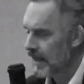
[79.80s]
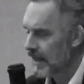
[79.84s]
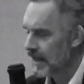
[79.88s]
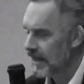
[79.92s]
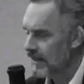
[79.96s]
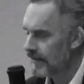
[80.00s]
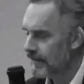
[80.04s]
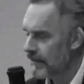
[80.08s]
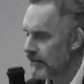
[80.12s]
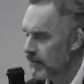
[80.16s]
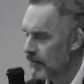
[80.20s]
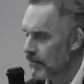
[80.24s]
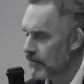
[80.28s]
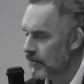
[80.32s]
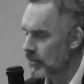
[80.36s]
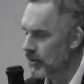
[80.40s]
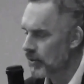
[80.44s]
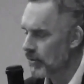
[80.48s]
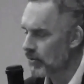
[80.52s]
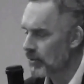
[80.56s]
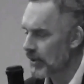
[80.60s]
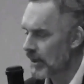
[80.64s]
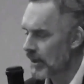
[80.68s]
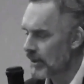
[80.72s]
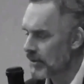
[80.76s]
if you
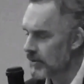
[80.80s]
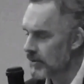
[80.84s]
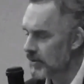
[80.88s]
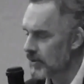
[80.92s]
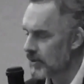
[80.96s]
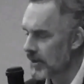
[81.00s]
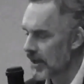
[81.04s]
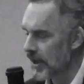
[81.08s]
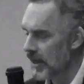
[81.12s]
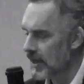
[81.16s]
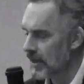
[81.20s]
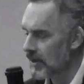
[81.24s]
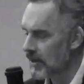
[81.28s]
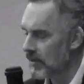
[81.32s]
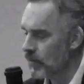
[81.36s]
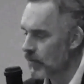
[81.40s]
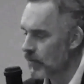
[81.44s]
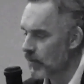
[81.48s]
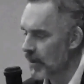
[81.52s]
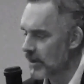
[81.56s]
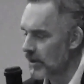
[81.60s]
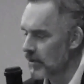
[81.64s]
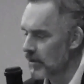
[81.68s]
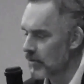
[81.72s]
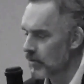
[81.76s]
don't understand
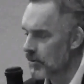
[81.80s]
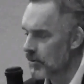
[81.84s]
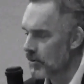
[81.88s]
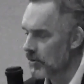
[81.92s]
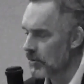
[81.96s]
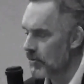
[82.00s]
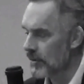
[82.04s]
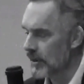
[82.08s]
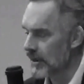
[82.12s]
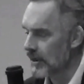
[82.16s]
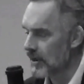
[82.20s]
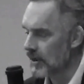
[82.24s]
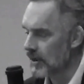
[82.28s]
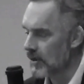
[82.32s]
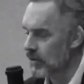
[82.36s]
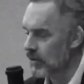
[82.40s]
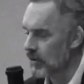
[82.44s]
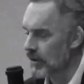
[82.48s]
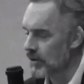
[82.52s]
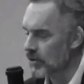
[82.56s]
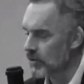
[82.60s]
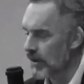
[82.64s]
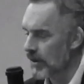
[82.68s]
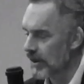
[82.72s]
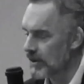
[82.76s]
what you're doing, you're
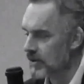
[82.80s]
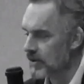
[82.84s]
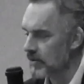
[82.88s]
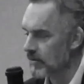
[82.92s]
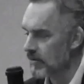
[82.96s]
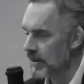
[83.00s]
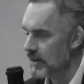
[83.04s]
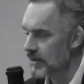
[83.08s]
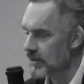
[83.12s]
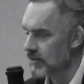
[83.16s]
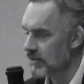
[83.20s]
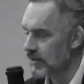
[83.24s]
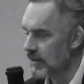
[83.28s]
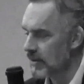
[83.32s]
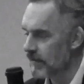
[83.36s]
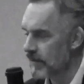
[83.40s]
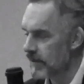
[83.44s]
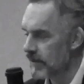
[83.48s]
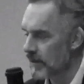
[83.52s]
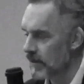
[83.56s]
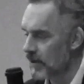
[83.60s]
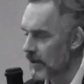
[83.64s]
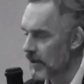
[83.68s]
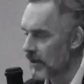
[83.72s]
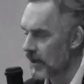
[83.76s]
a transgressor of
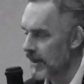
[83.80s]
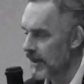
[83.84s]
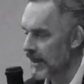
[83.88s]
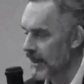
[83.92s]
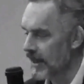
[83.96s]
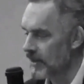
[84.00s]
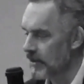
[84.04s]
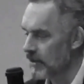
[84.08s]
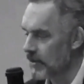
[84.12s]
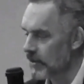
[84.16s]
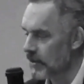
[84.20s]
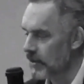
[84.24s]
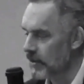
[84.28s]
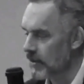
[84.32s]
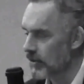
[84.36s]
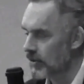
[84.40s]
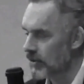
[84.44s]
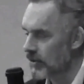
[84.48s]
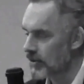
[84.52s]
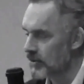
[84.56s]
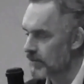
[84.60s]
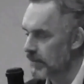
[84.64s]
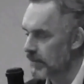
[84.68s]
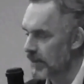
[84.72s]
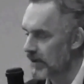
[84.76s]
the law and you're
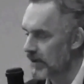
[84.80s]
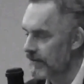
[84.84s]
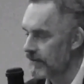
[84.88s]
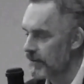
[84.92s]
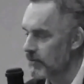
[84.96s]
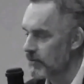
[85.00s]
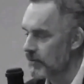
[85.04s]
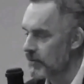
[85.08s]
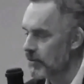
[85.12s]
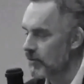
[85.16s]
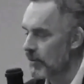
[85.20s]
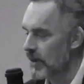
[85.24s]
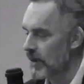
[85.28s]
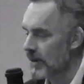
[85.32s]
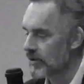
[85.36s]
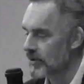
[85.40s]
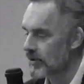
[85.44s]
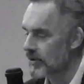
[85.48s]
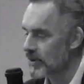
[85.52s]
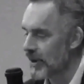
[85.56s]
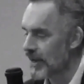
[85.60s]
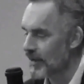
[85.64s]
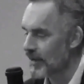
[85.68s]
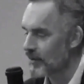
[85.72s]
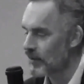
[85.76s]
cursed. But if you do
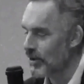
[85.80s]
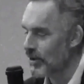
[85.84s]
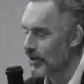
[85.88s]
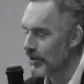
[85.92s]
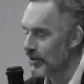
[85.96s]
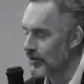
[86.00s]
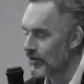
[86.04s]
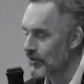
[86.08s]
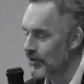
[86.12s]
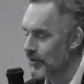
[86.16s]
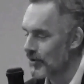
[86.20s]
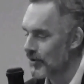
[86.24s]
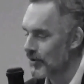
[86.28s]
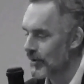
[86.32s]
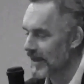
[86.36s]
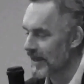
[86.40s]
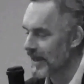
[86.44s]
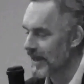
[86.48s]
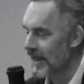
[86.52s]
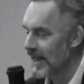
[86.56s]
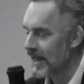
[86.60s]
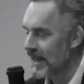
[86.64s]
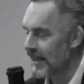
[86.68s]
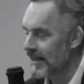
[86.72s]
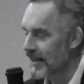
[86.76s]
understand what you're doing,
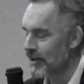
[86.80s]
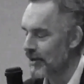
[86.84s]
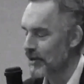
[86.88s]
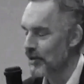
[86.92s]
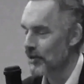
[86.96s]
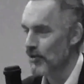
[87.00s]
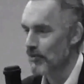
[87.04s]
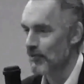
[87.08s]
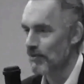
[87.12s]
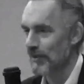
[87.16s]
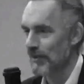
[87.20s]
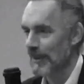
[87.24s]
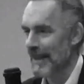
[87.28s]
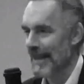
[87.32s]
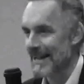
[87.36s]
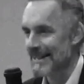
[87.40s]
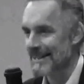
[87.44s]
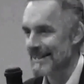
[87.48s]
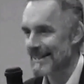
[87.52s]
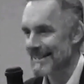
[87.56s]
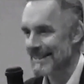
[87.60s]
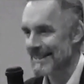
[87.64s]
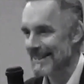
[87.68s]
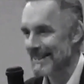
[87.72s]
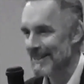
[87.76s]
then you're
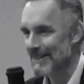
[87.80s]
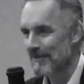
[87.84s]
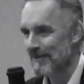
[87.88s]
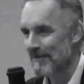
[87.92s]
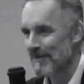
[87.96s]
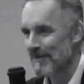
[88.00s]
blessed.